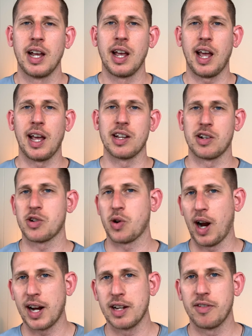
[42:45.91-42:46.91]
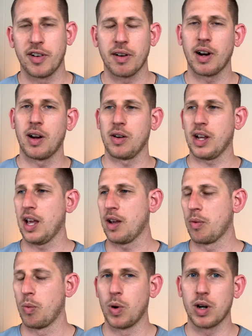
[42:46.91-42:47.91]
and you're trying to figure out, okay,
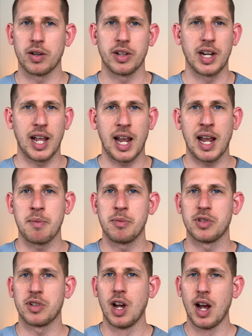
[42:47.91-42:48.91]
what are the names?